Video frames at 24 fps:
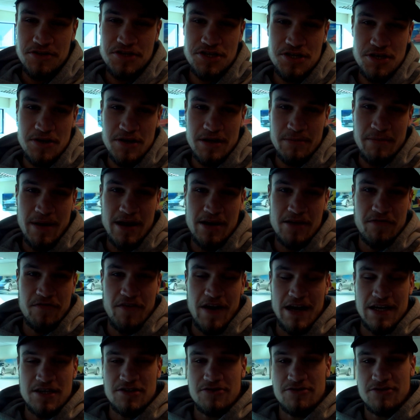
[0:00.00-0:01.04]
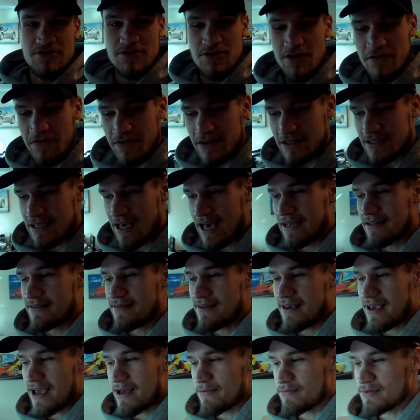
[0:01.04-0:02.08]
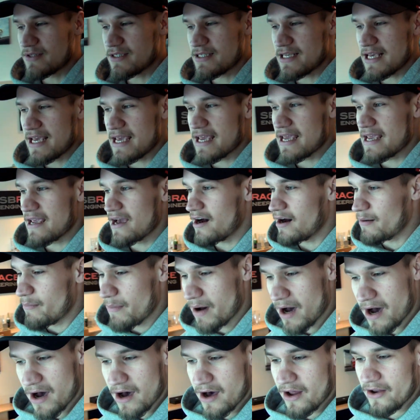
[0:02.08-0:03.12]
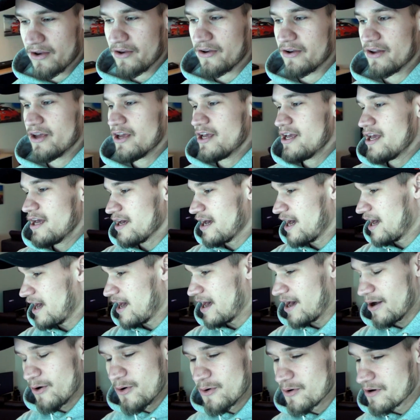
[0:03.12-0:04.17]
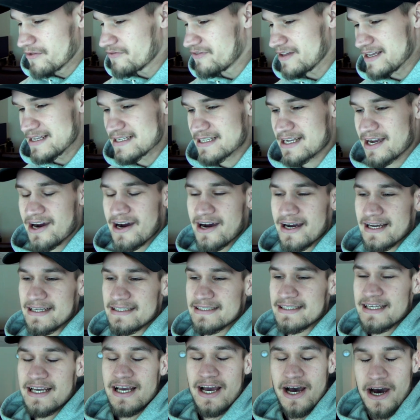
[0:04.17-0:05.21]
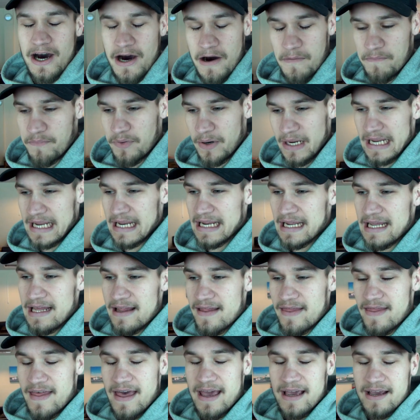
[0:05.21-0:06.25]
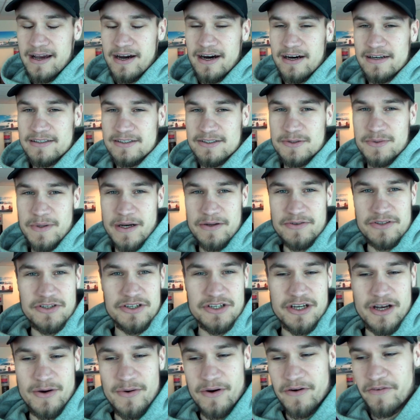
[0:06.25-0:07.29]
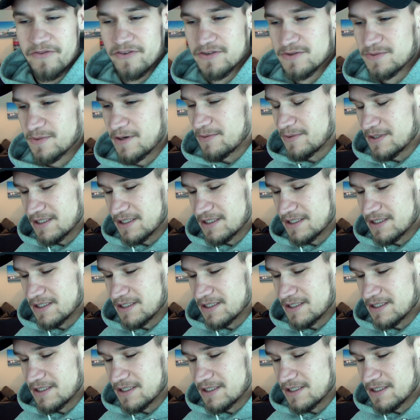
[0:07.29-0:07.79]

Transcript: the tuning manufacturers, Novitec, DMC, Haman, all of these guys are bringing their cars as well to show off as well,